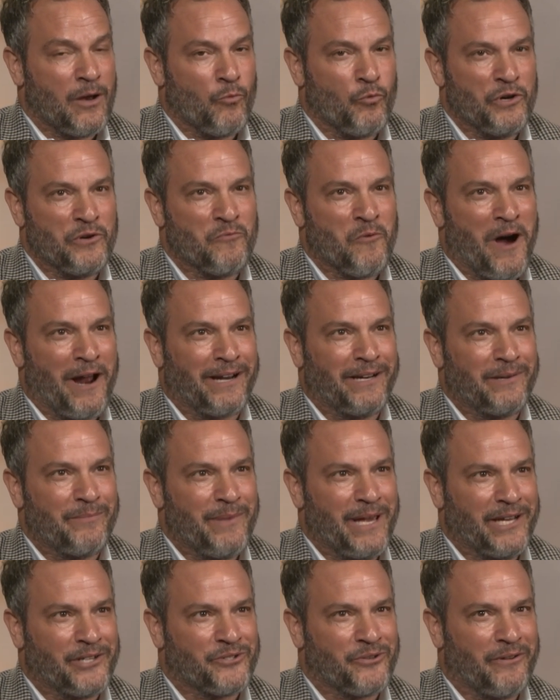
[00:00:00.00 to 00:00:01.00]
We wanted to
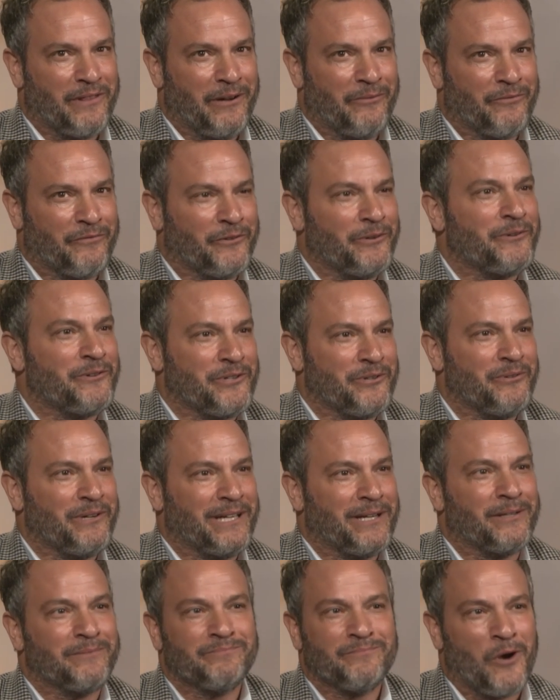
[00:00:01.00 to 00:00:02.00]
make sure that if we were
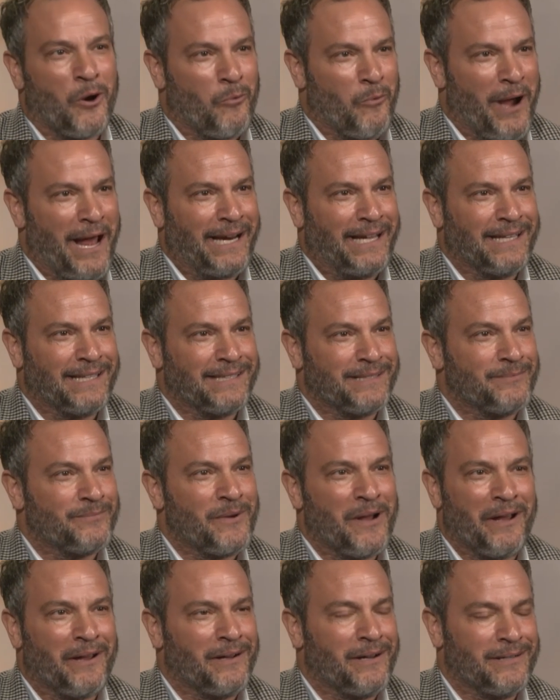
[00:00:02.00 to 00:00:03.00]
doing a, a wedding and
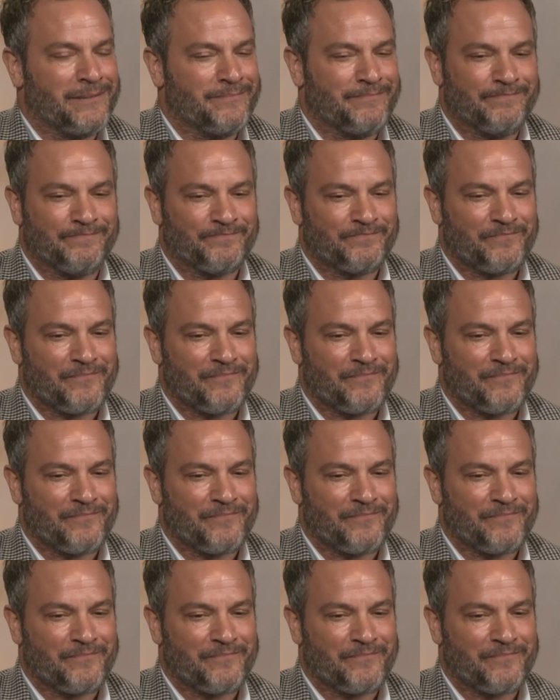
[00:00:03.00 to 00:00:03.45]
a, a um,